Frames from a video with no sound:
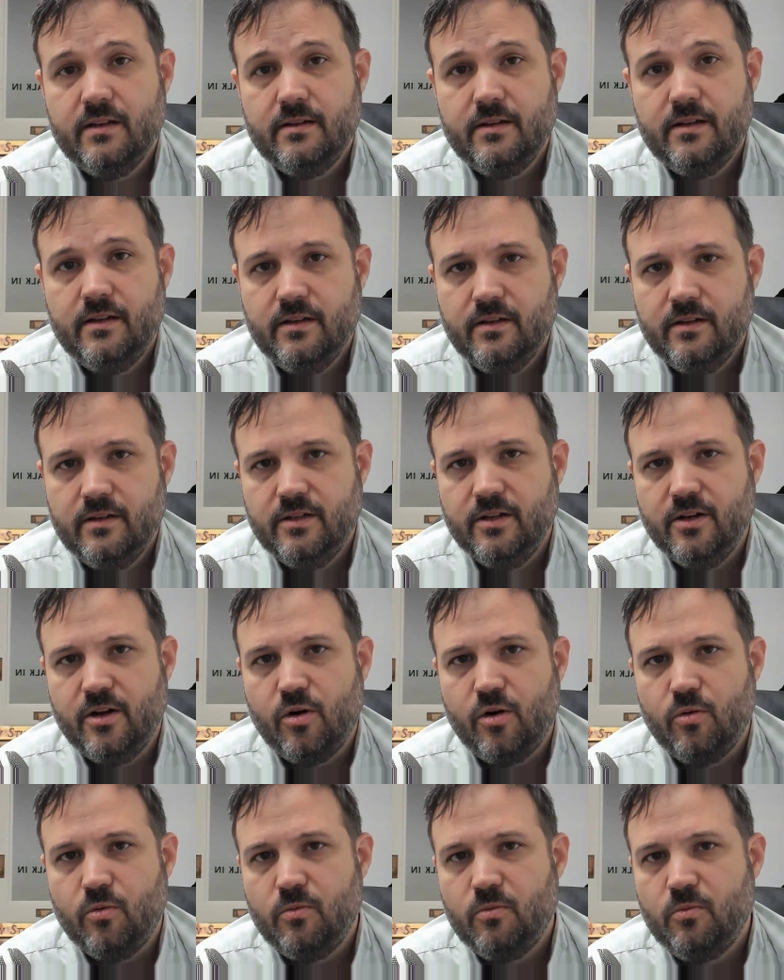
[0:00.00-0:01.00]

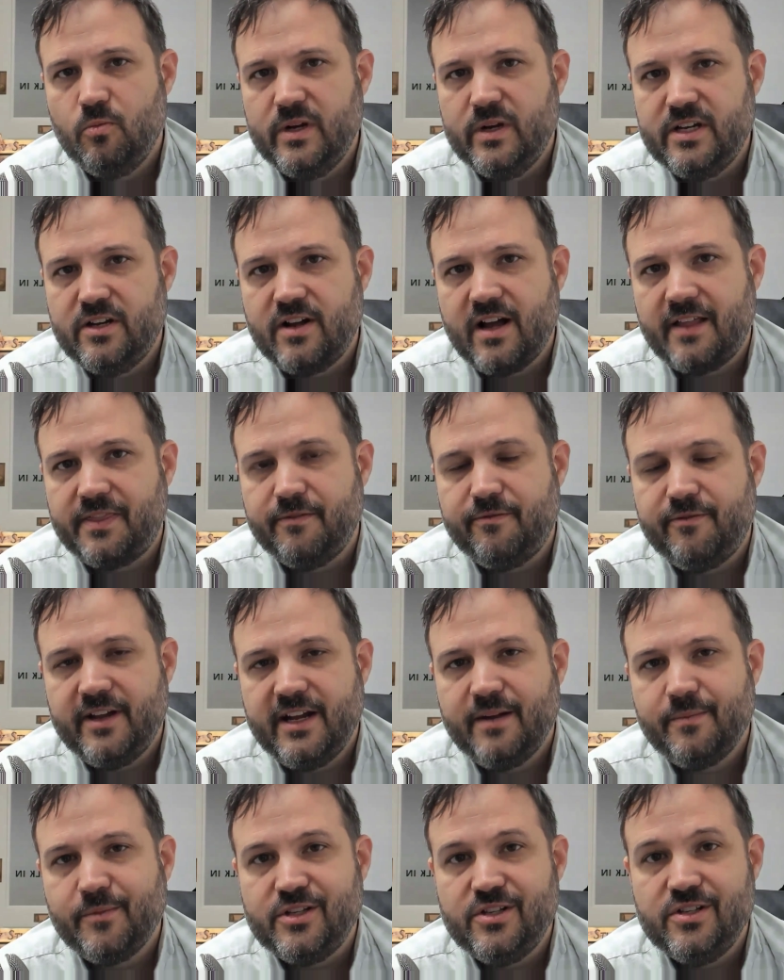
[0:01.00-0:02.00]
you got the
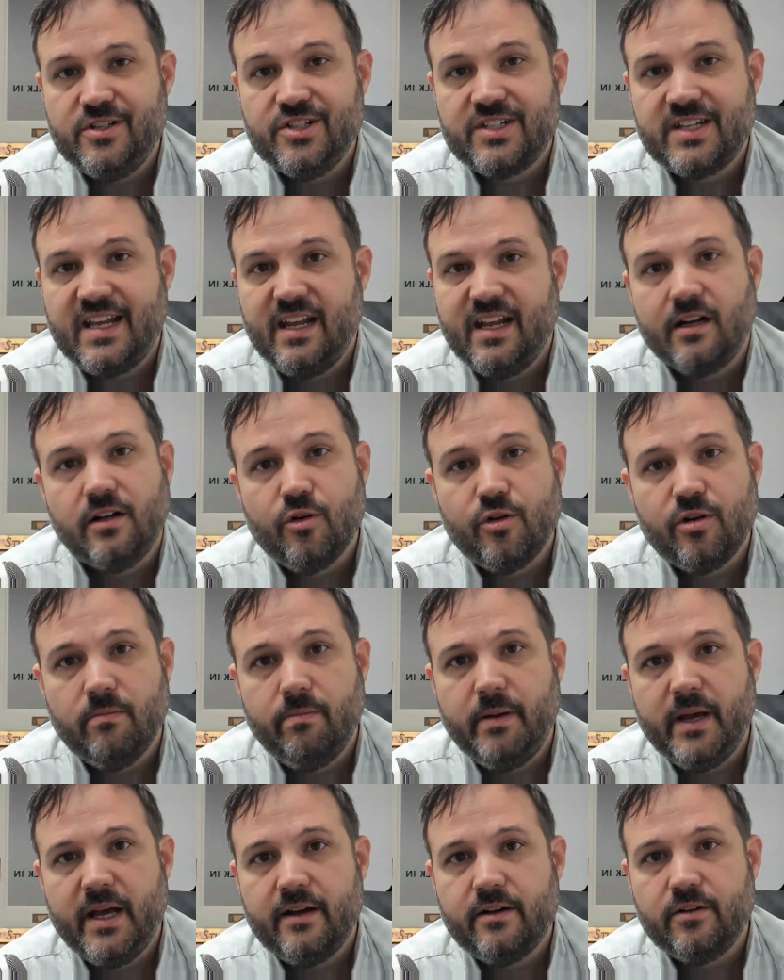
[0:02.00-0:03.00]
family, you just can't go to
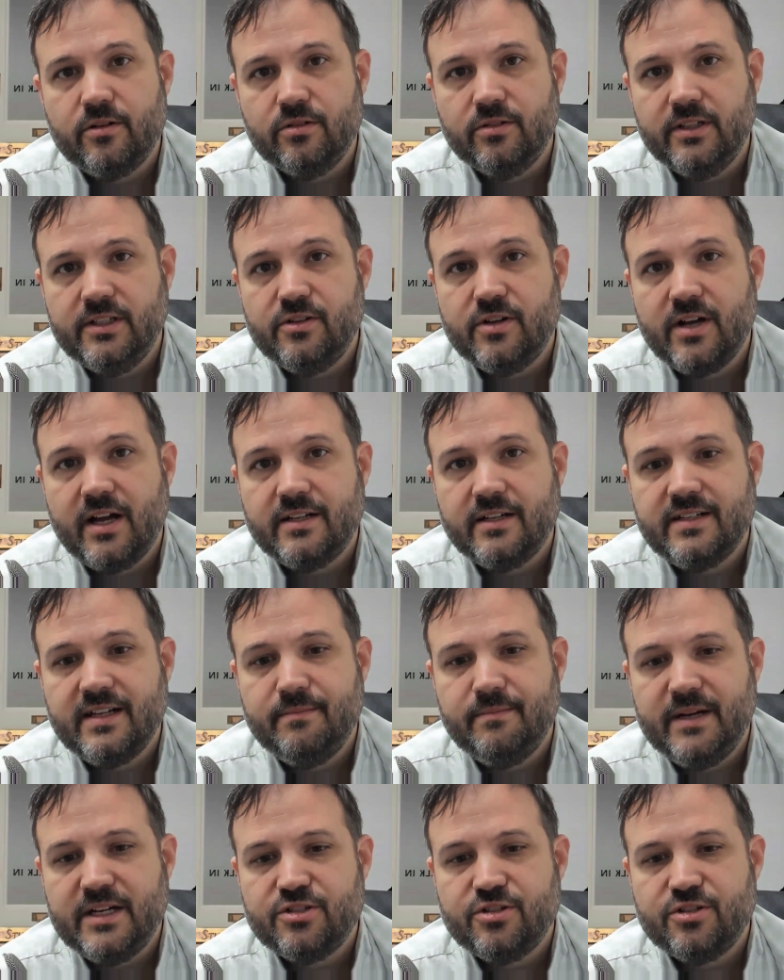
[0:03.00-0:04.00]
bed early. You got to
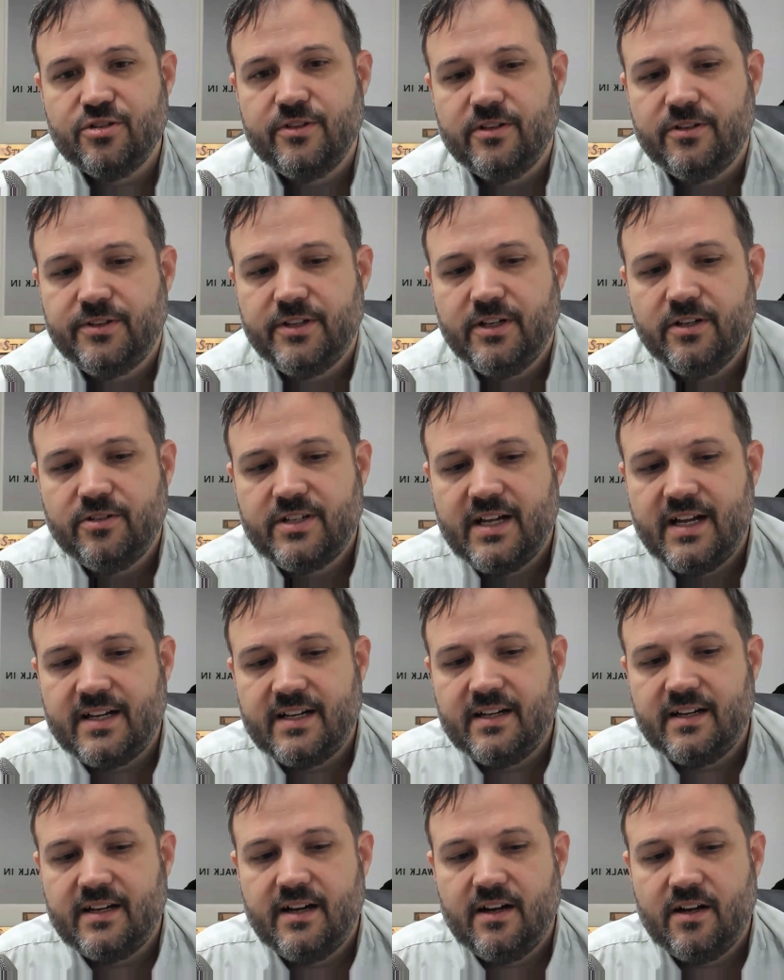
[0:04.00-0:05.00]
make sure that they're
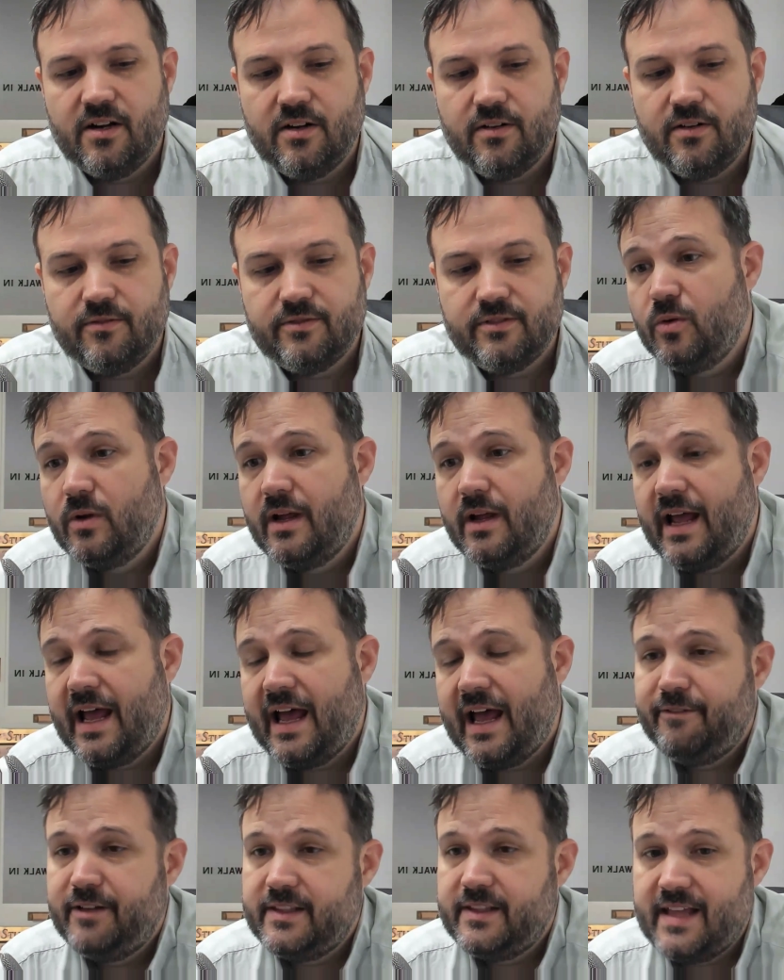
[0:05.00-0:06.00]
taken care of.
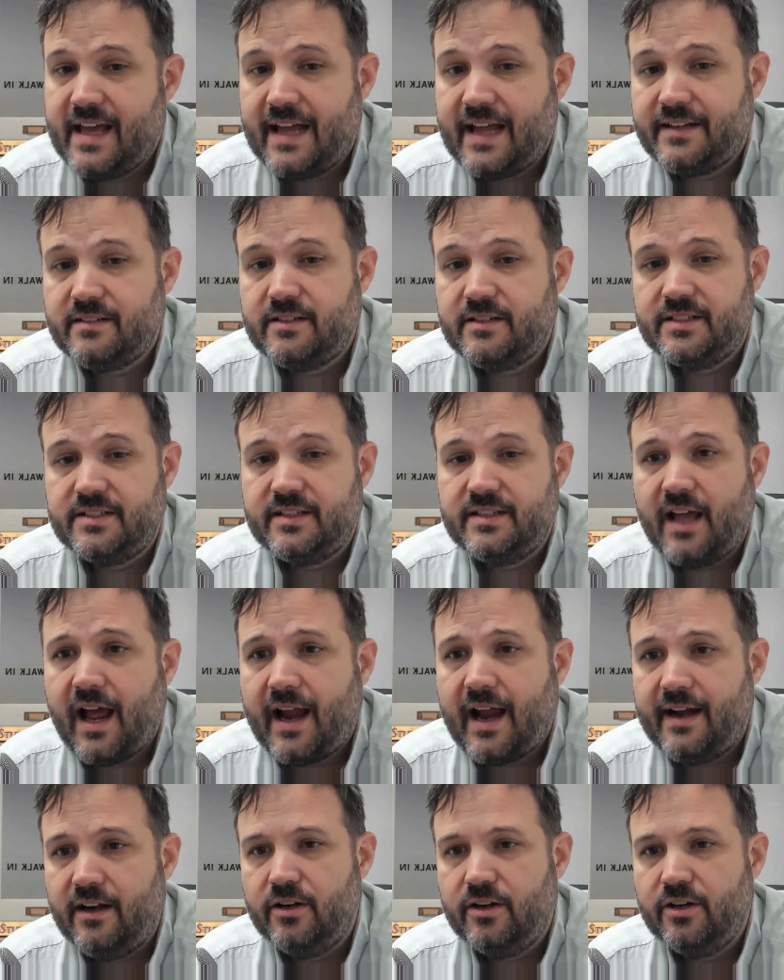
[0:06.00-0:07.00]
Having that
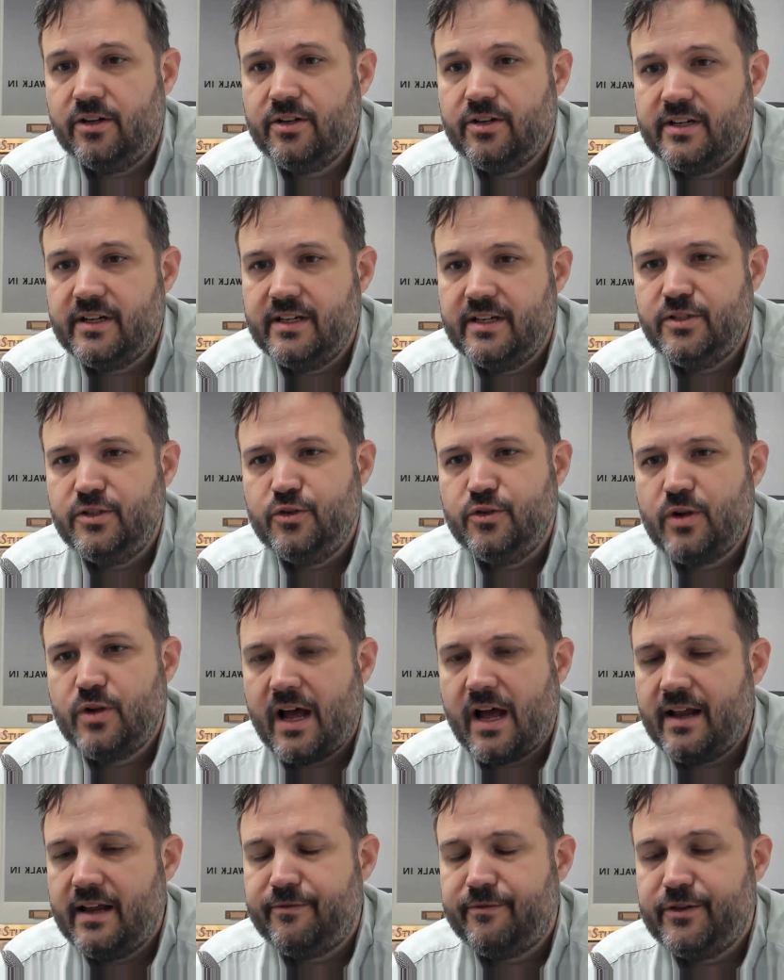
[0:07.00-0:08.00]
desire is
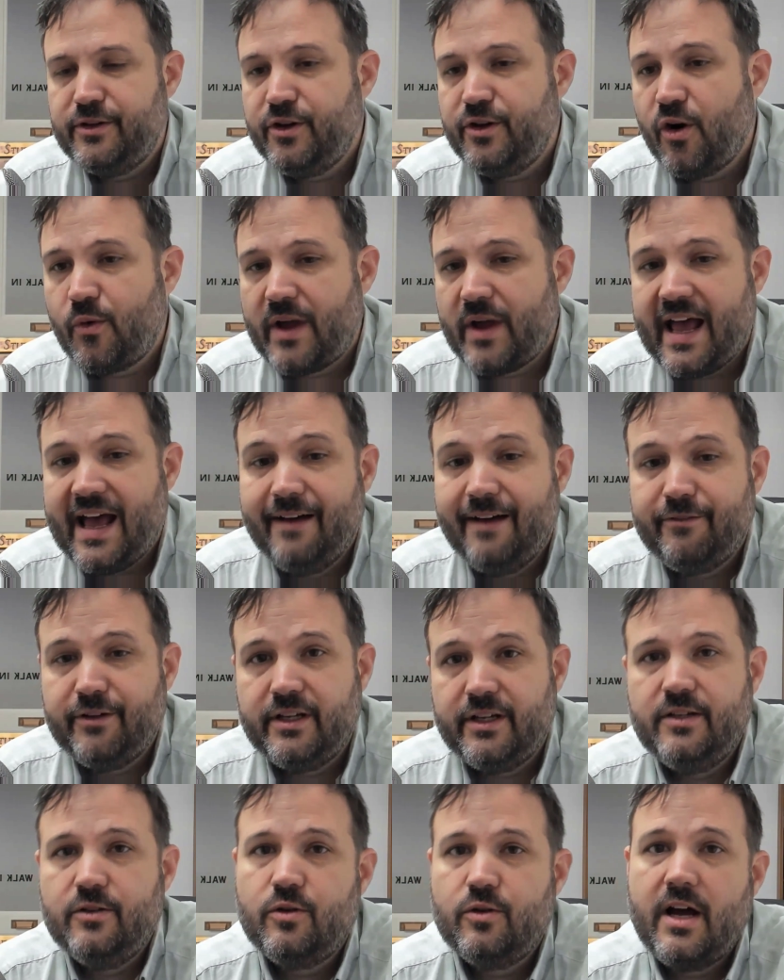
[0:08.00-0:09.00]
if you don't have
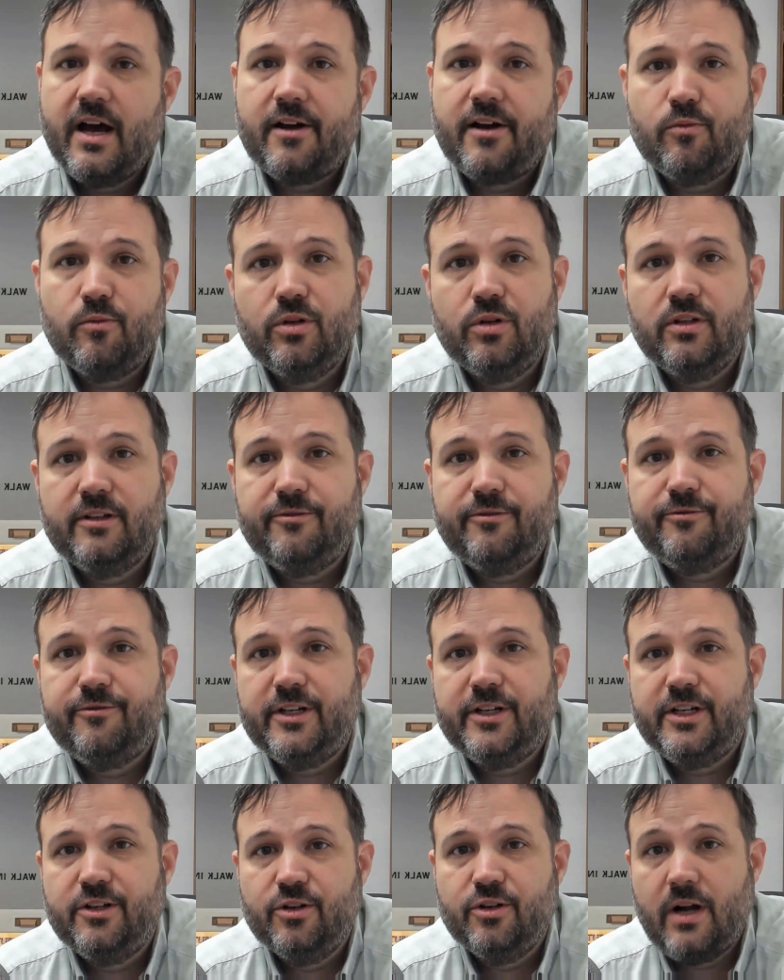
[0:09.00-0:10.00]
it, you got to really
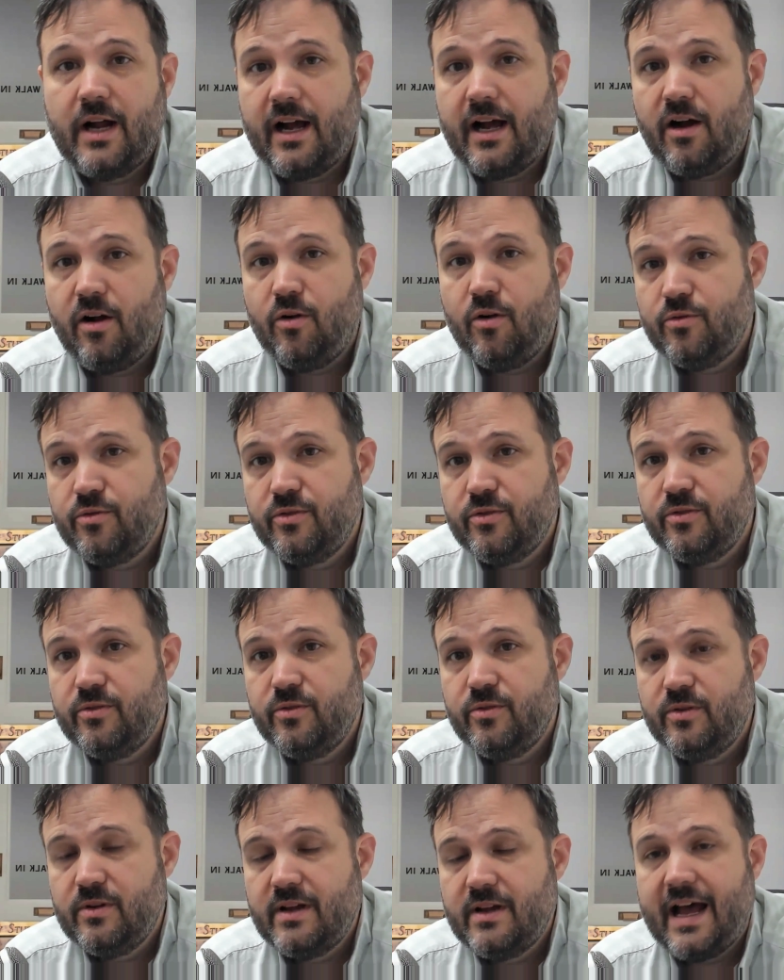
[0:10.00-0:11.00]
figure out
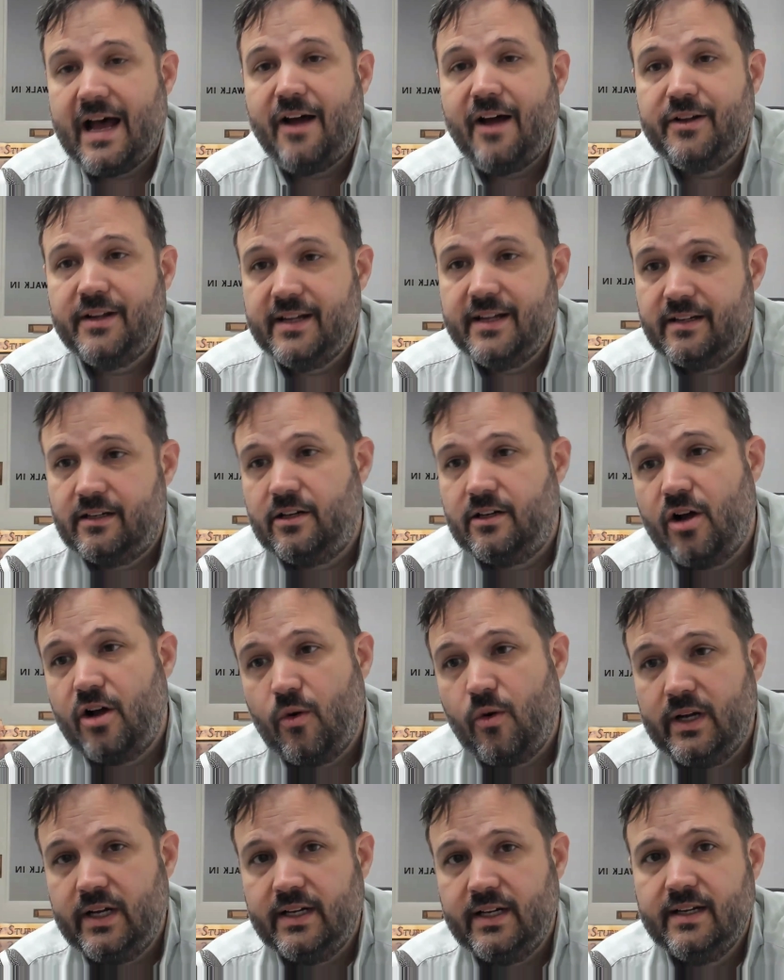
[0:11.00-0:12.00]
how to get it
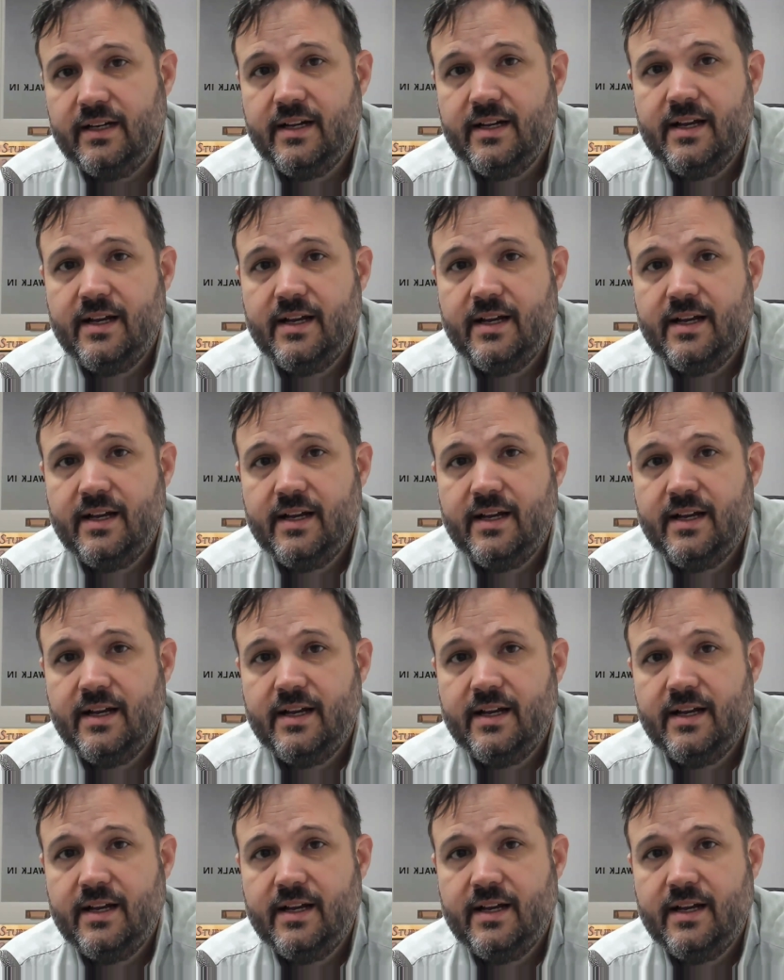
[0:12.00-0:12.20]
going.